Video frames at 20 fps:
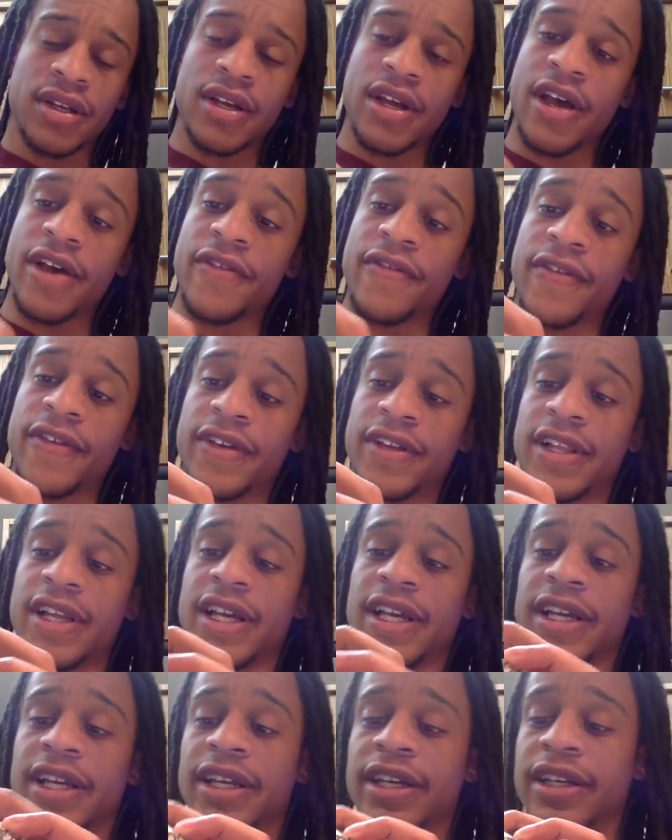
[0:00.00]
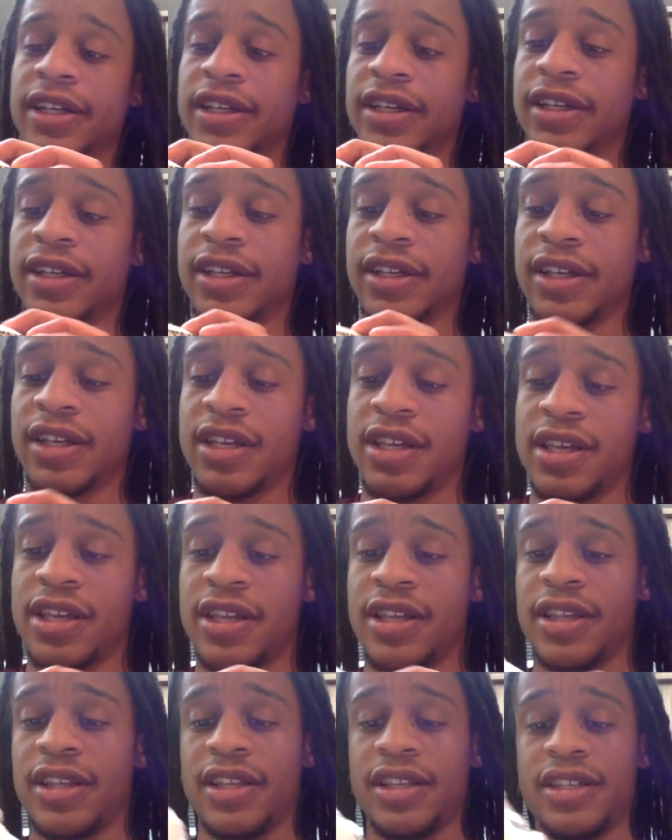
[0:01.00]
I feel like
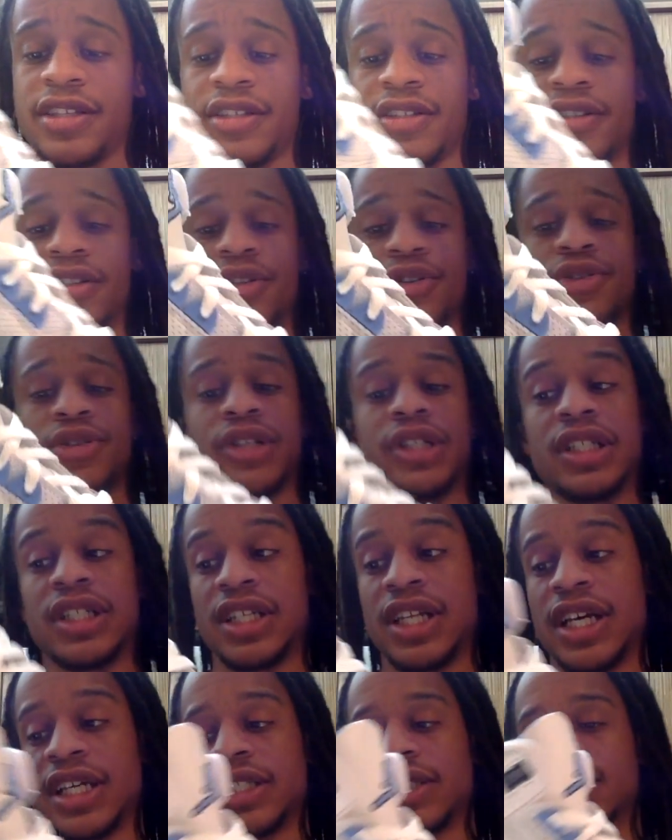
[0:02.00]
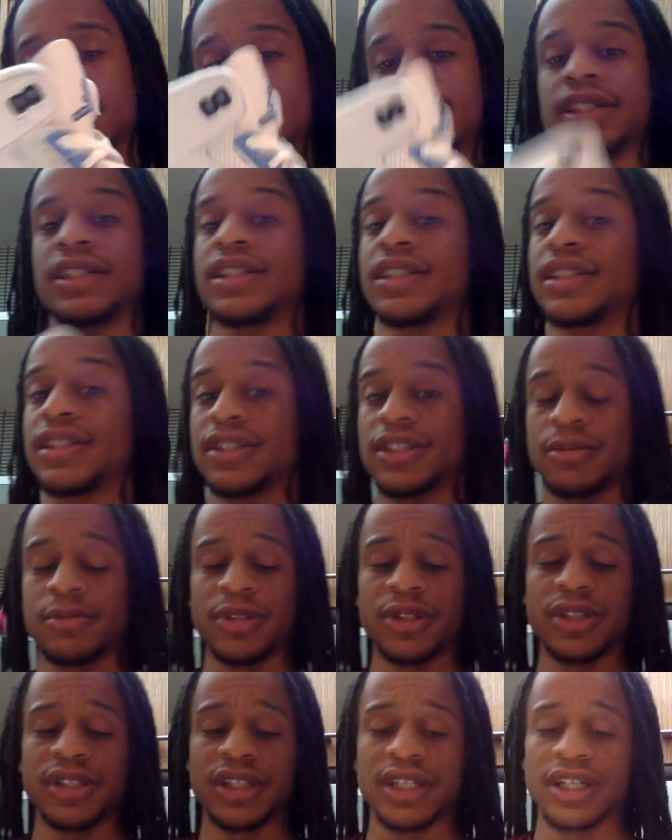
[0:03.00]
this is gonna crease nicely. This is gonna
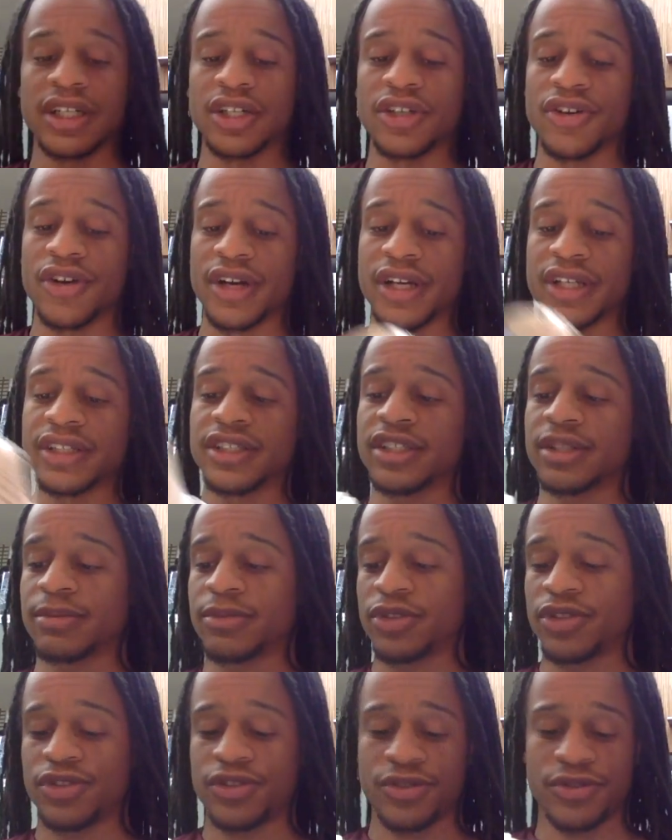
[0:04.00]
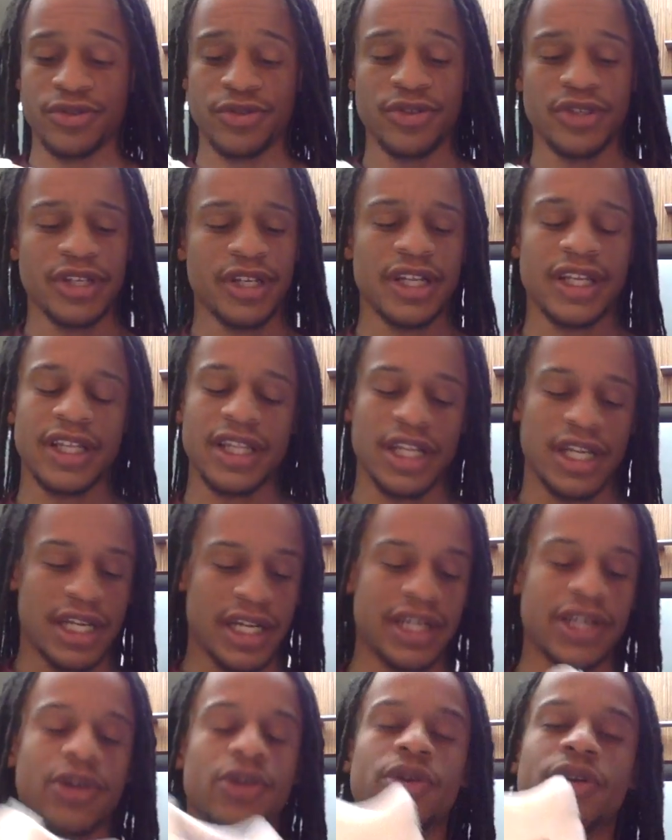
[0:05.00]
be a great summer shoe. You can,
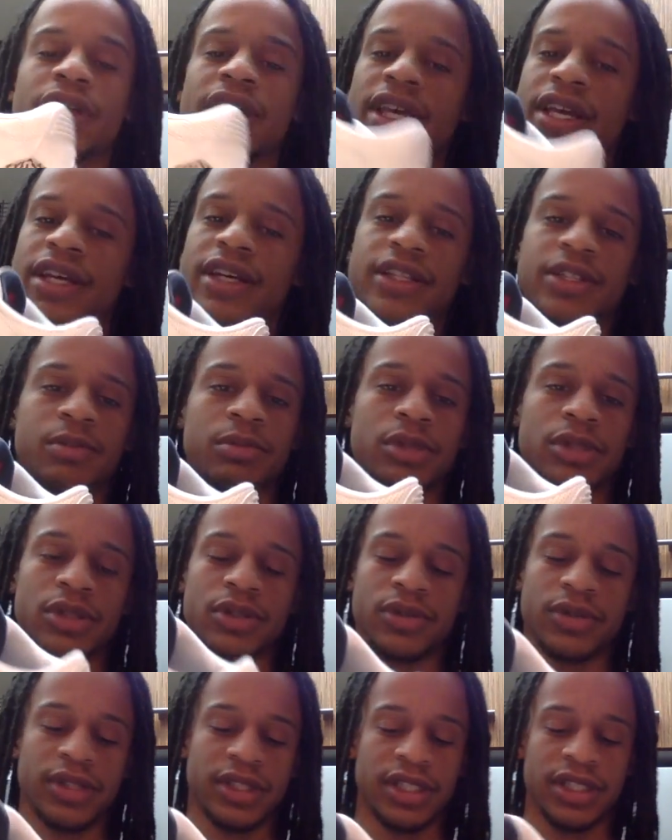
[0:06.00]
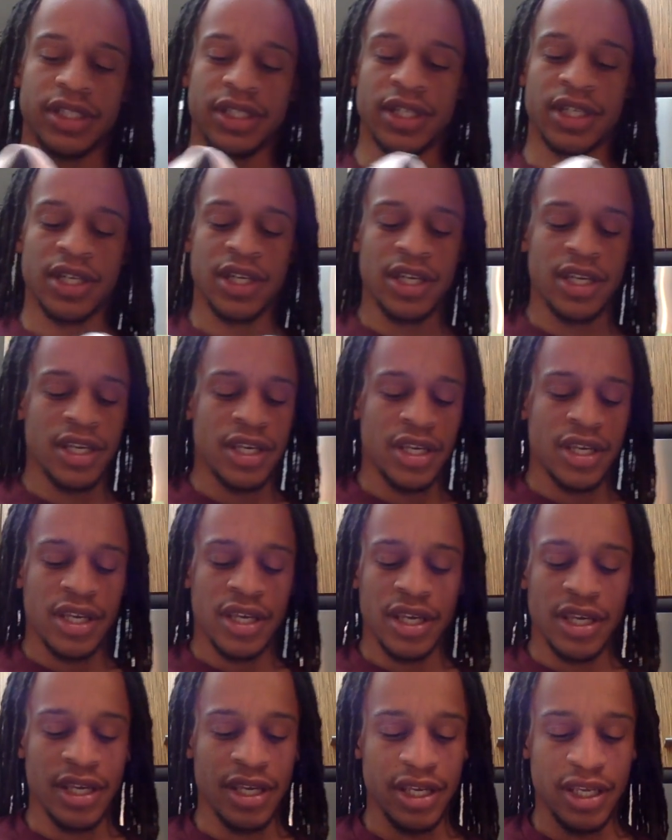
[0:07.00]
it's blue
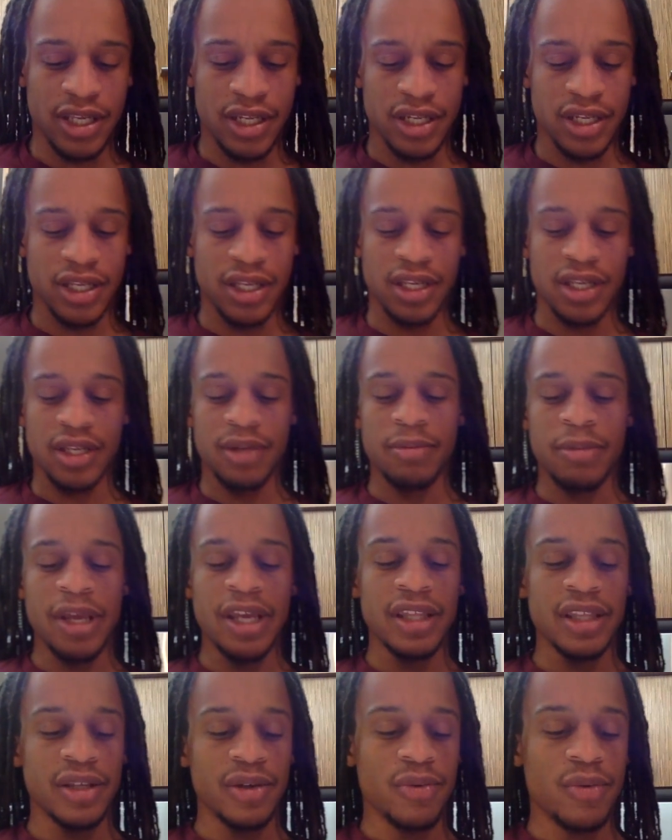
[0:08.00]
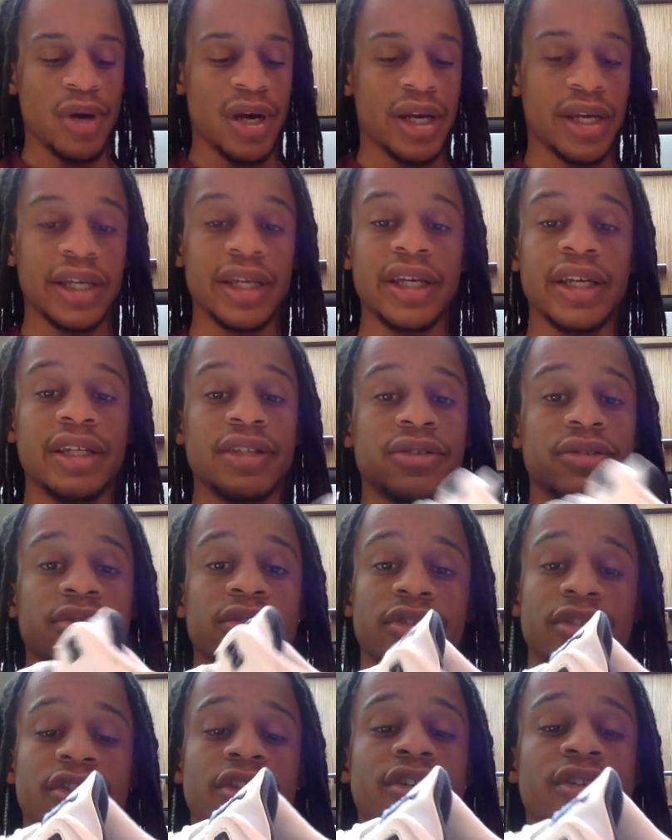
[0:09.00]
and mainly white, so the
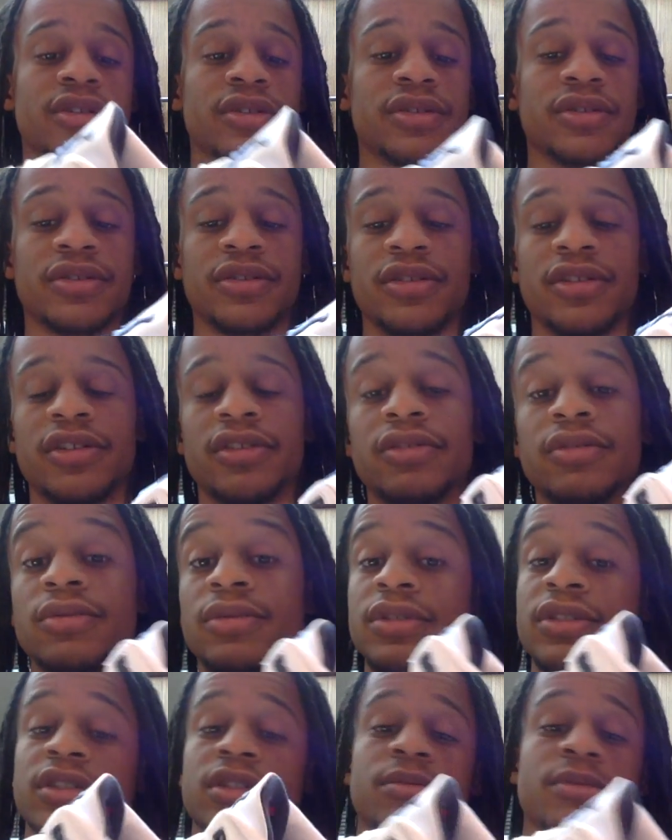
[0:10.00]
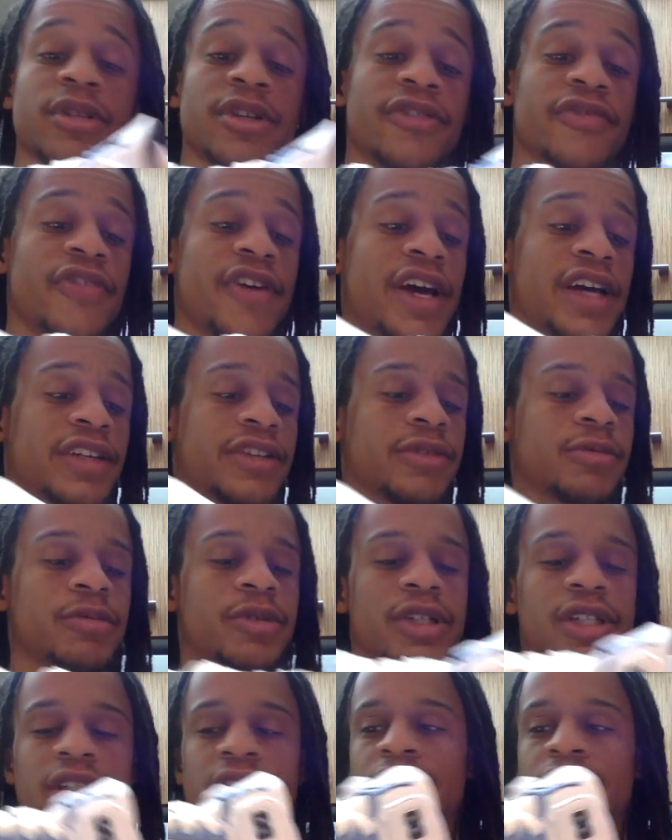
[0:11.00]
dirt, it's gonna be a factor. But